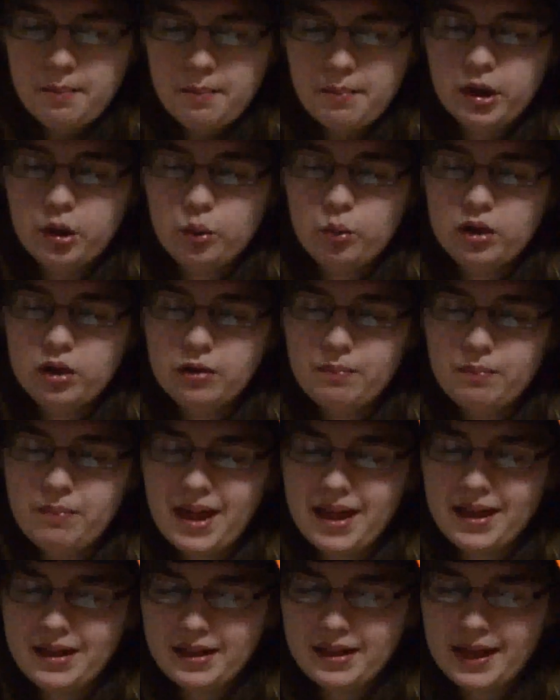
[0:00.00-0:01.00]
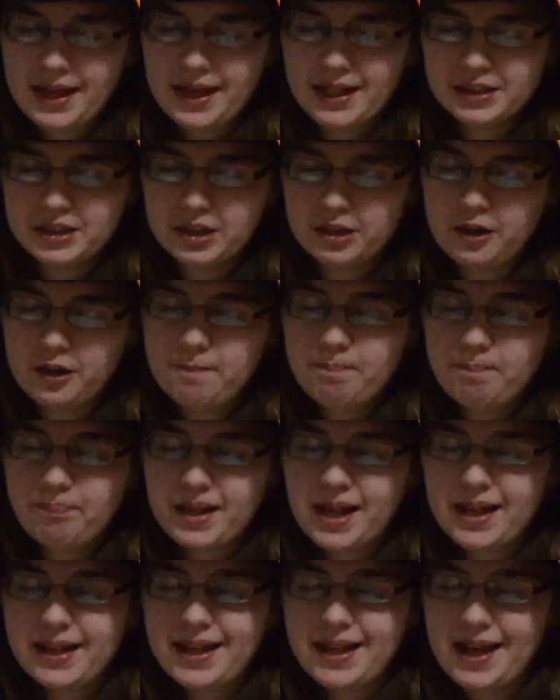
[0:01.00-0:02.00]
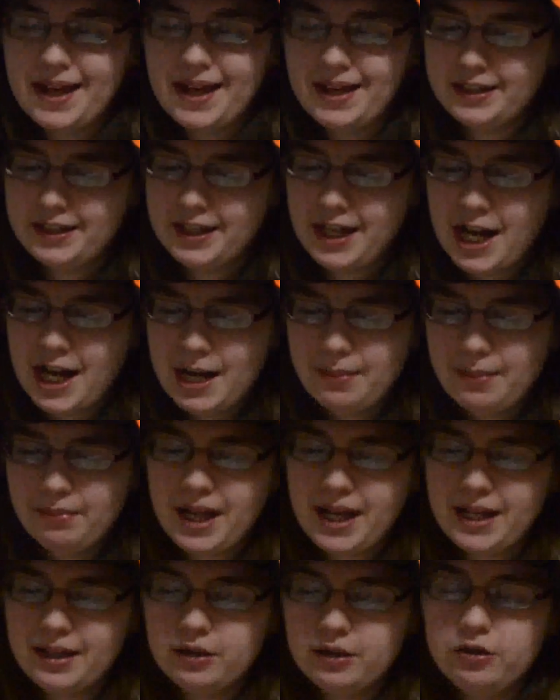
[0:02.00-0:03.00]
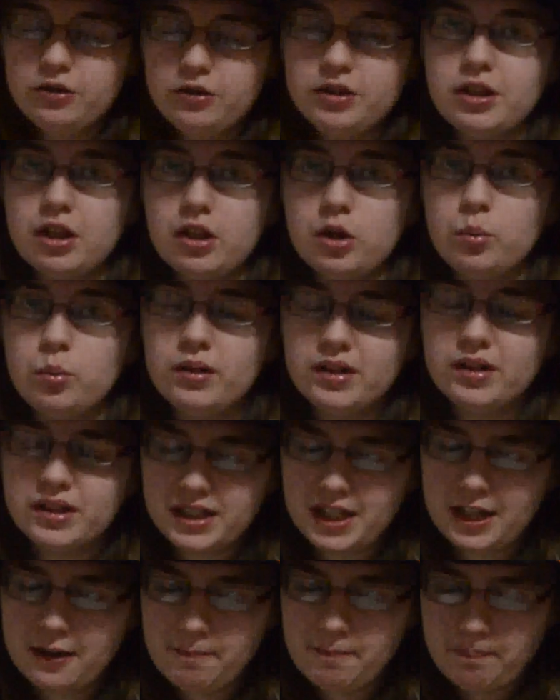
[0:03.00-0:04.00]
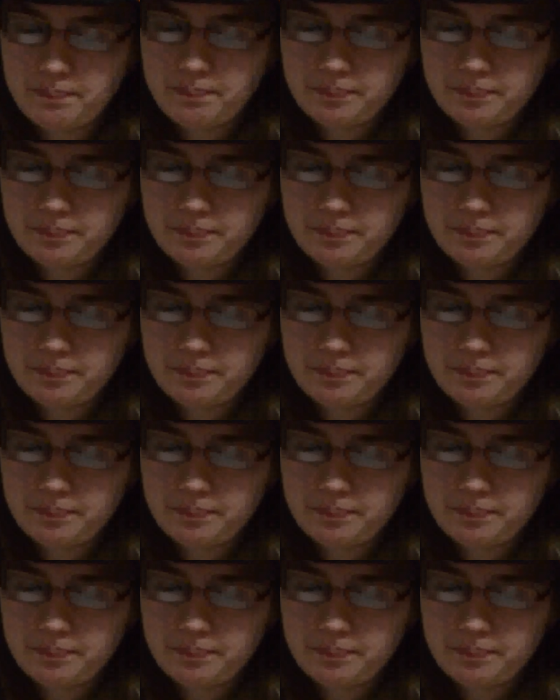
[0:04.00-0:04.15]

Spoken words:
But the wheel band answered, "I can't. I am lying loose on the wheel seat."